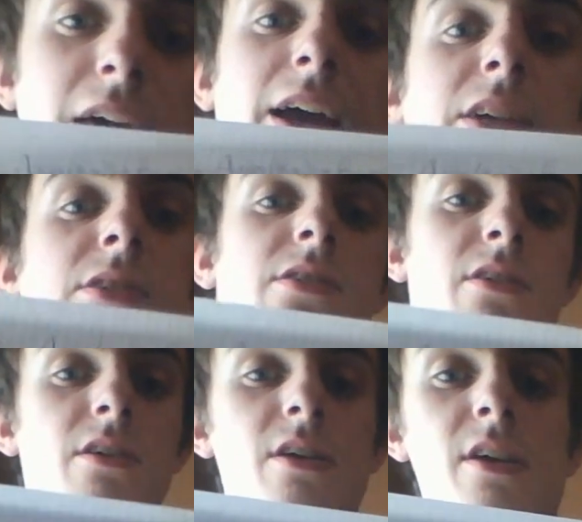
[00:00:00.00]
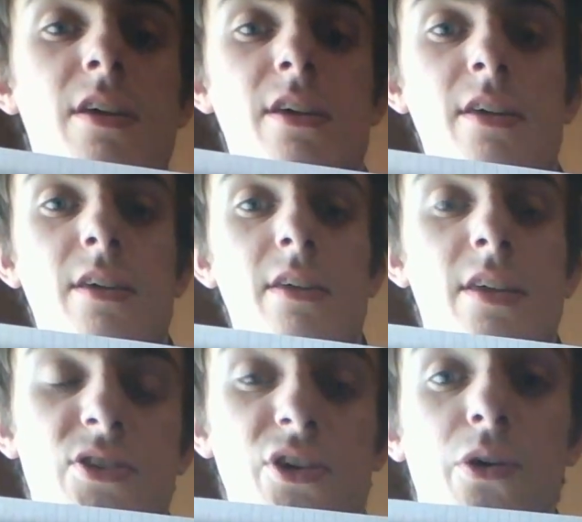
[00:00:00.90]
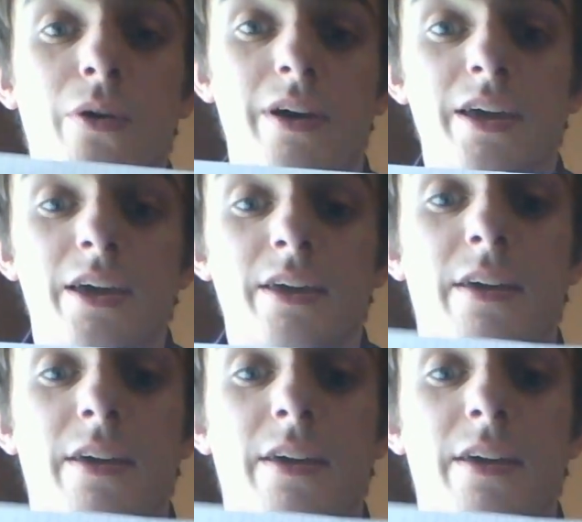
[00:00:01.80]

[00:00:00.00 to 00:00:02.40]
x is 0 or a,